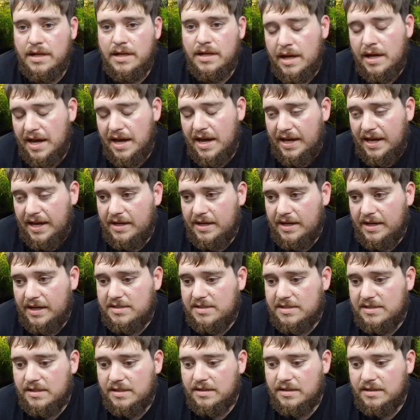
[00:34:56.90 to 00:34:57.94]
And
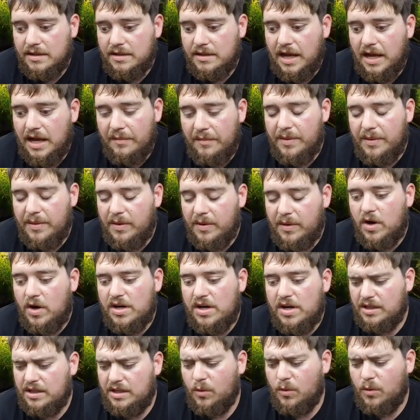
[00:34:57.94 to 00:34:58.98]
I've been
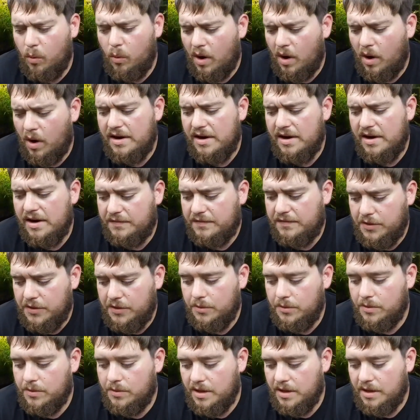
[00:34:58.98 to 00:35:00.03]
watching quite a few
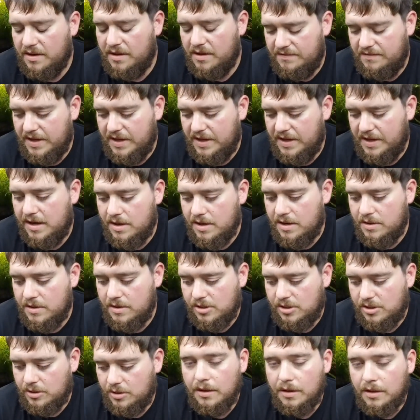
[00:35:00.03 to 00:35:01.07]
videos on